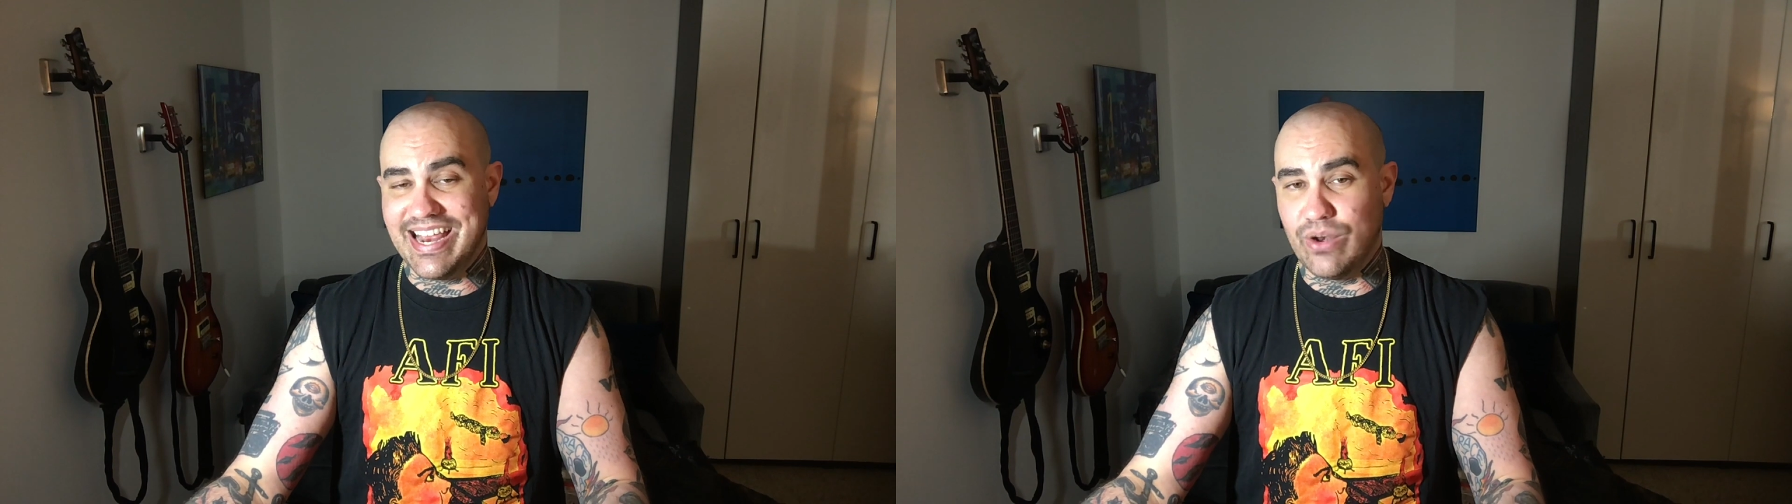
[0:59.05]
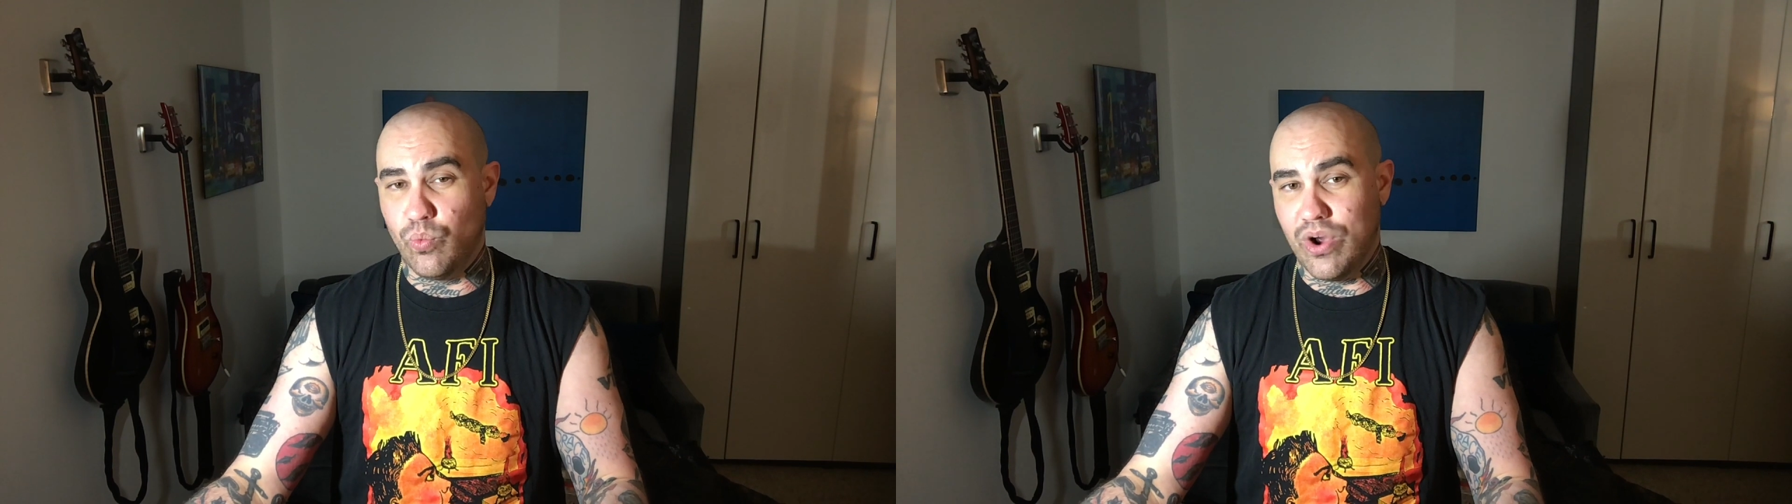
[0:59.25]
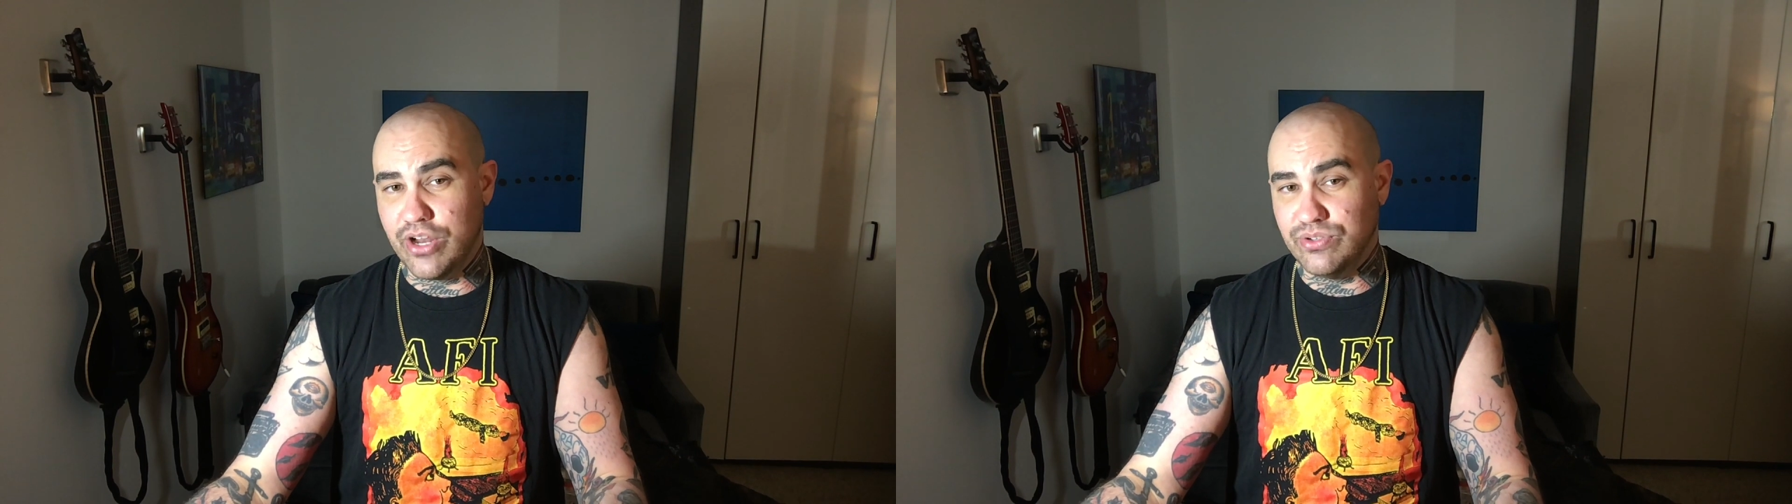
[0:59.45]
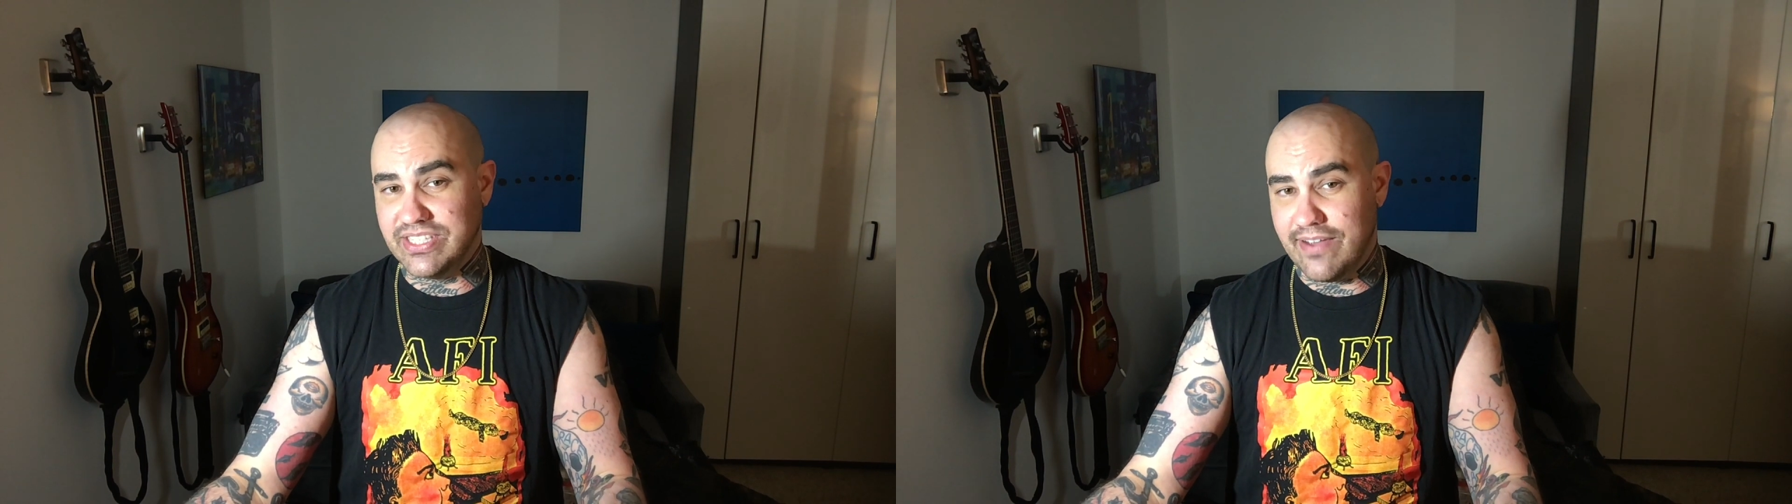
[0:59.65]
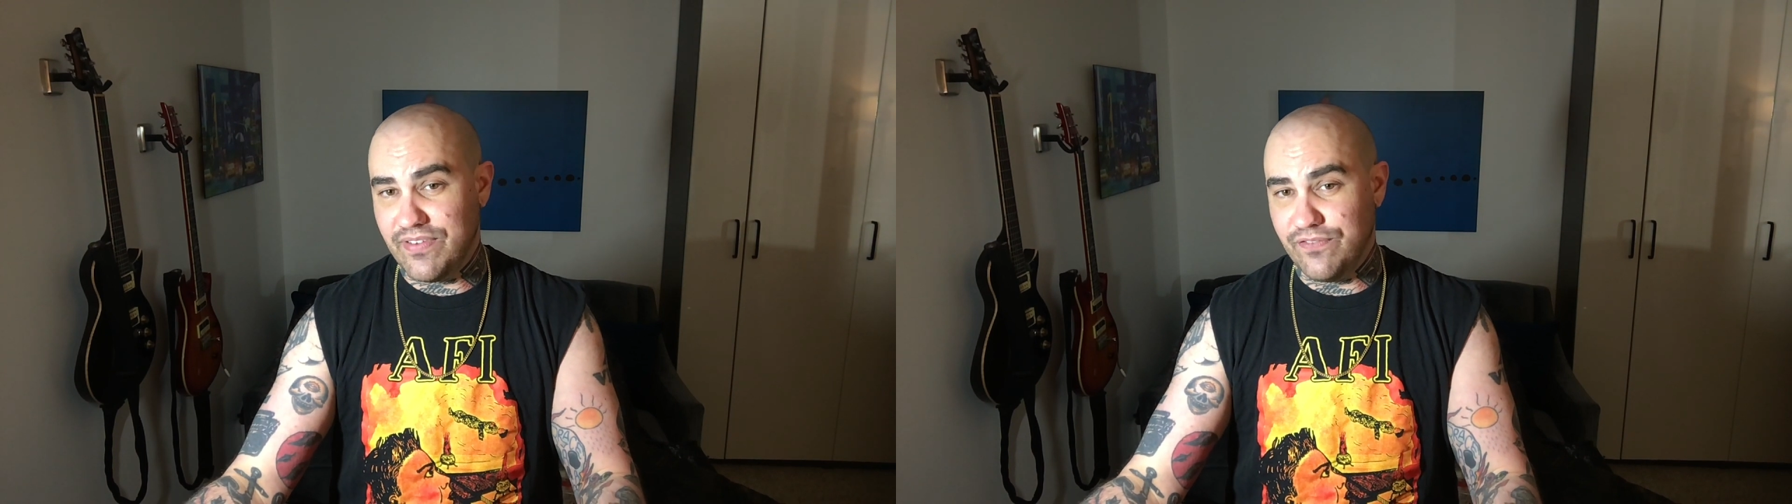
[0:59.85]
and
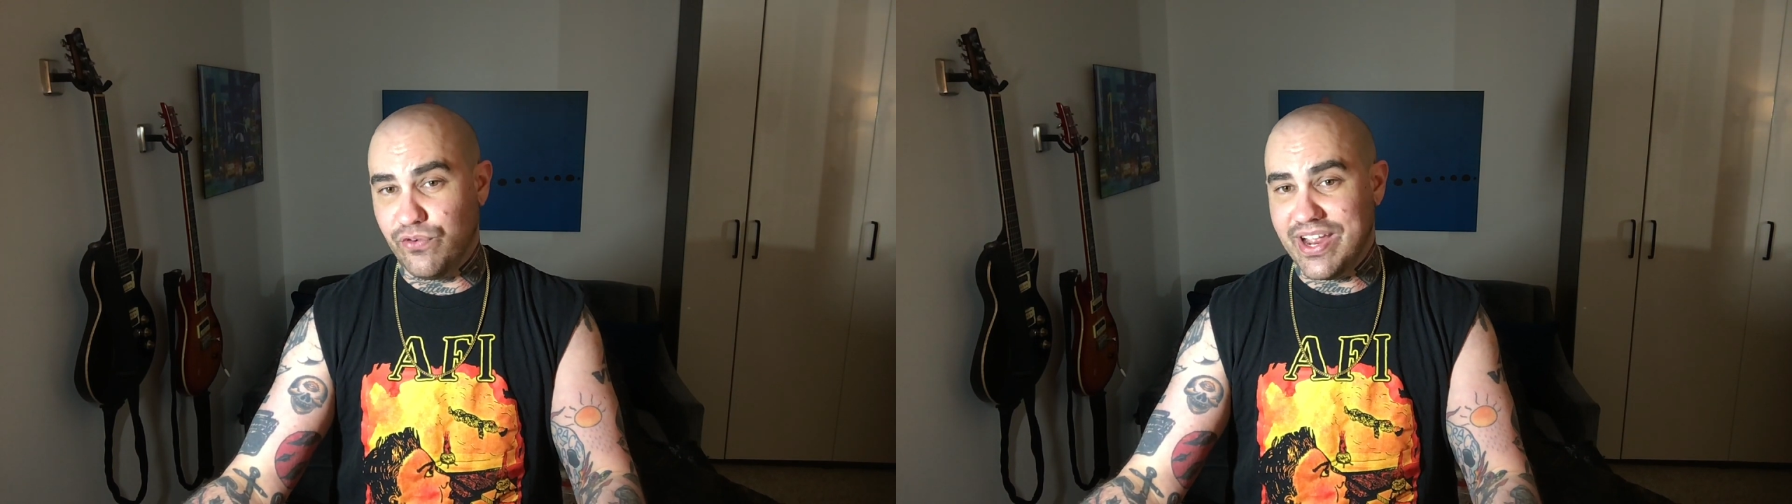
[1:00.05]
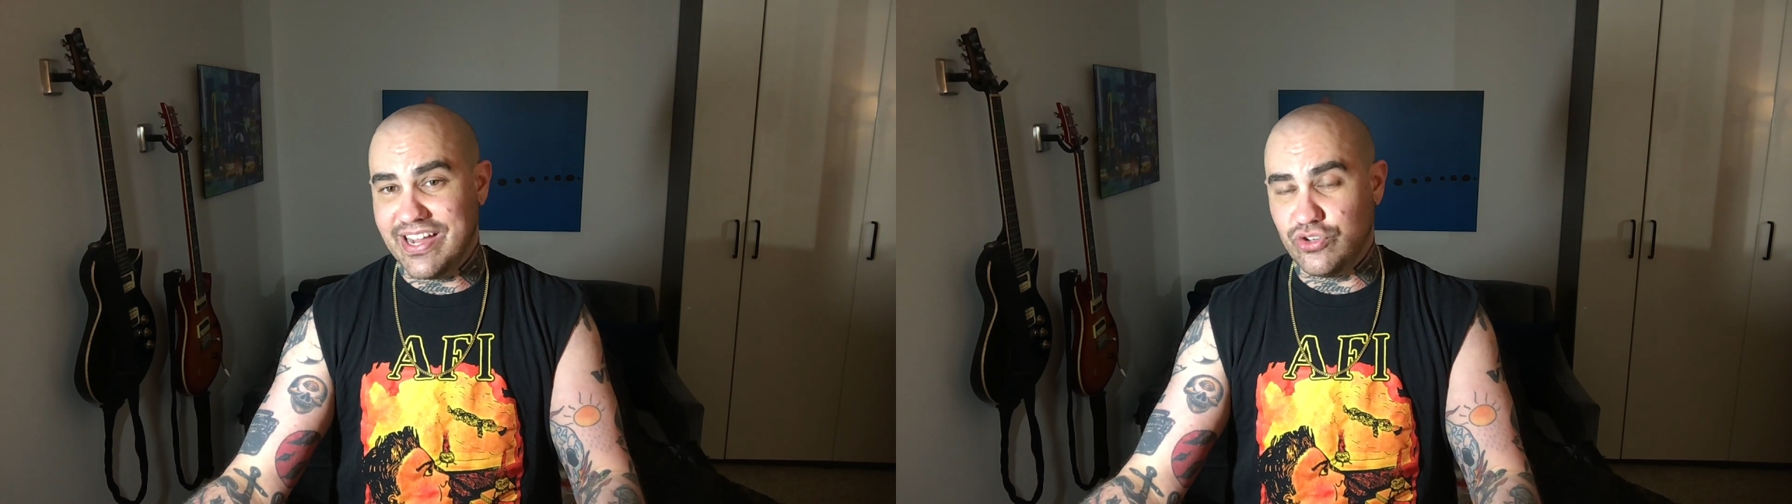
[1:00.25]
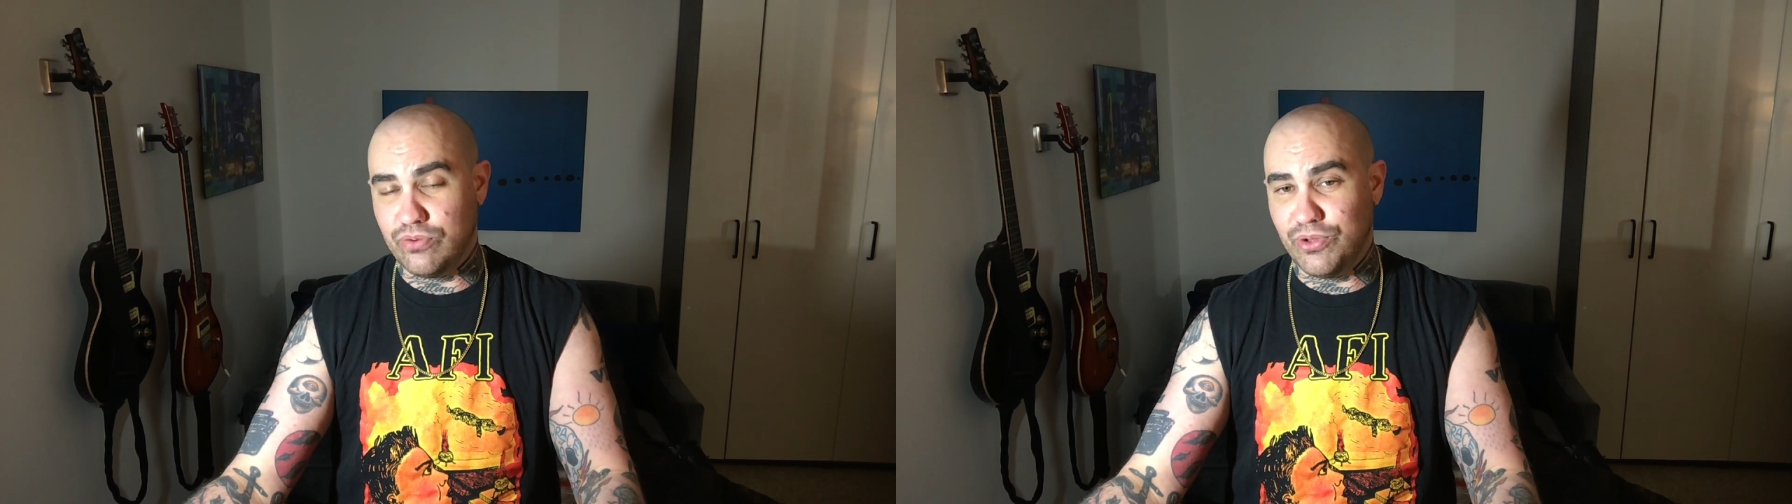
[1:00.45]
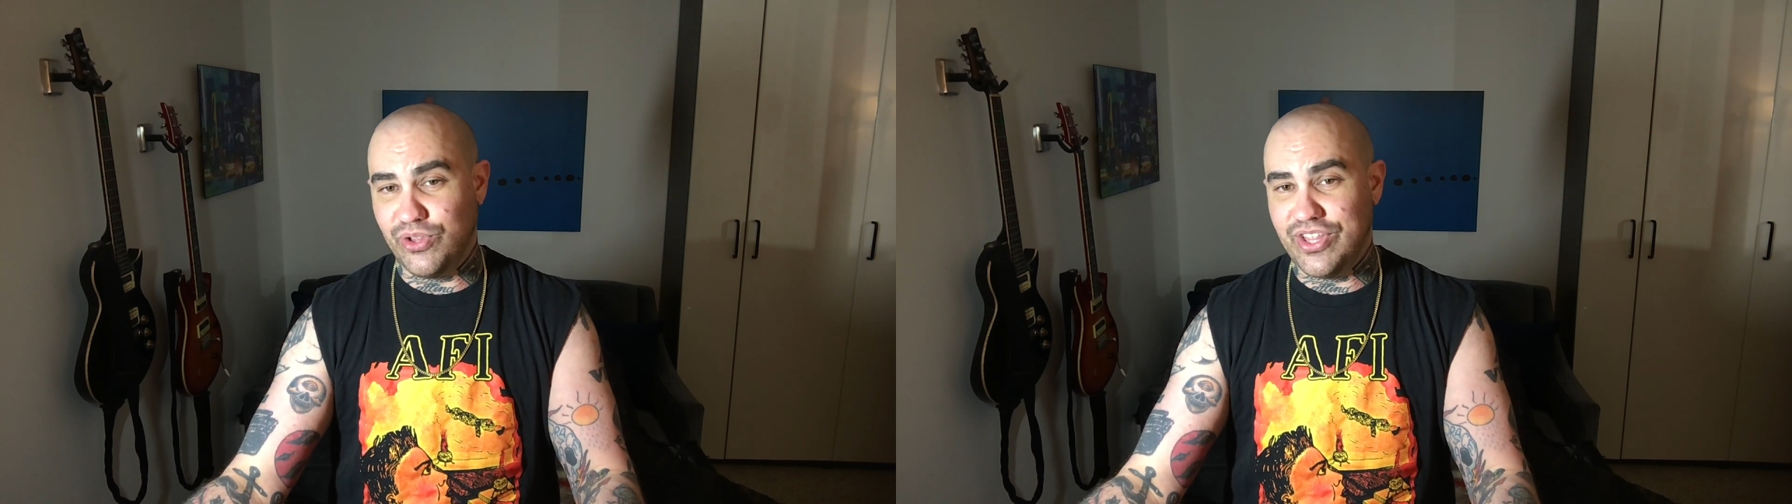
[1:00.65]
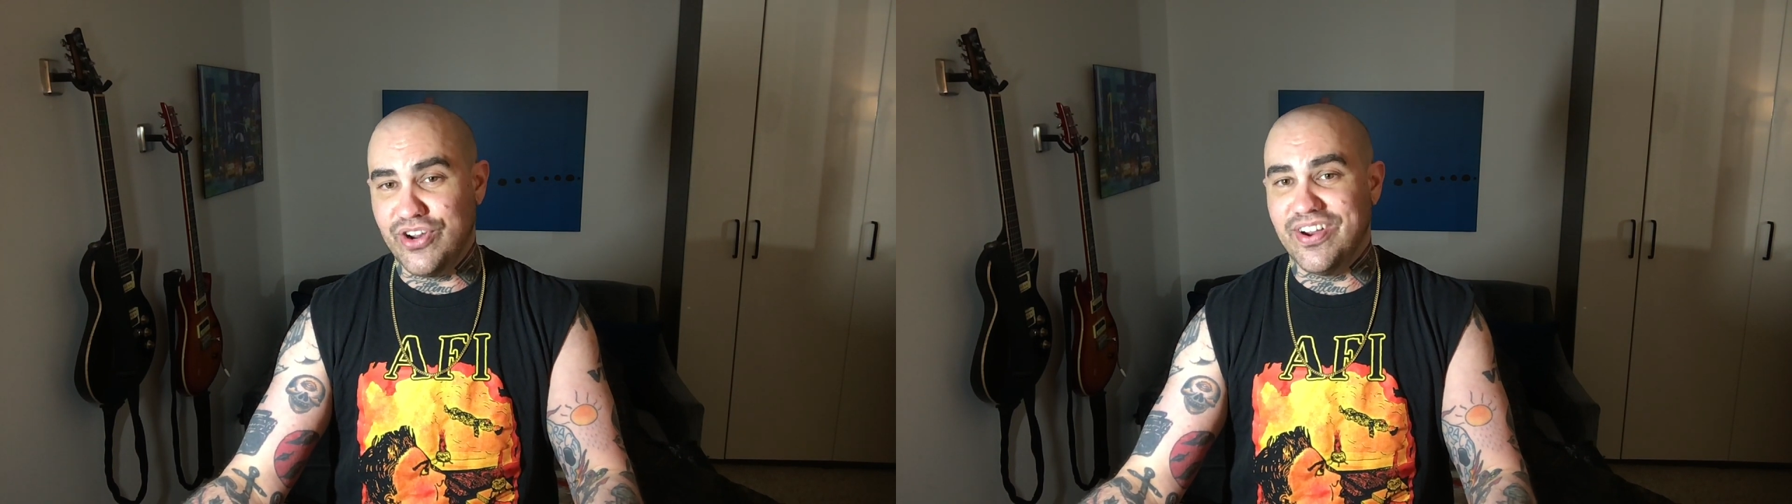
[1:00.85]
107 for a 100
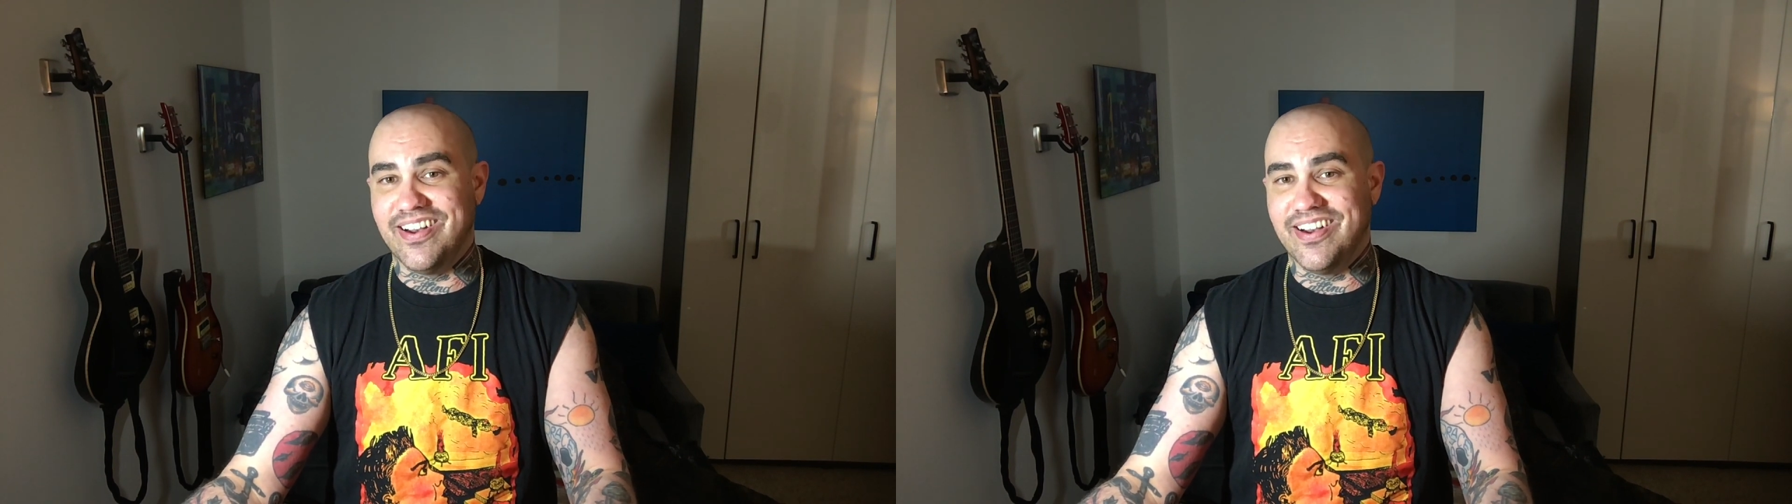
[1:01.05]
milliliter.